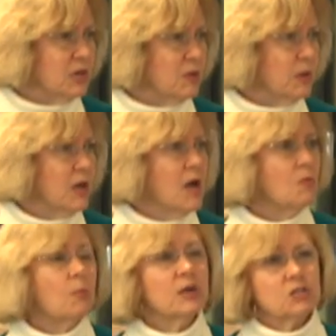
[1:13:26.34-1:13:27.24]
don't we?
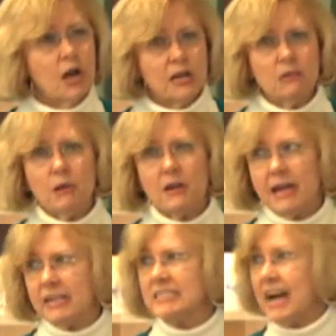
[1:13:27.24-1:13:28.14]
When we're talking about
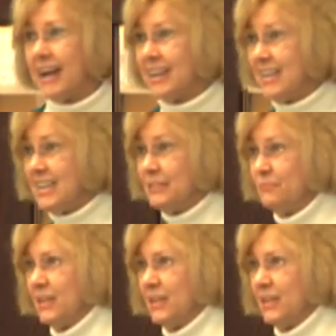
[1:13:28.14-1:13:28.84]
anxiety,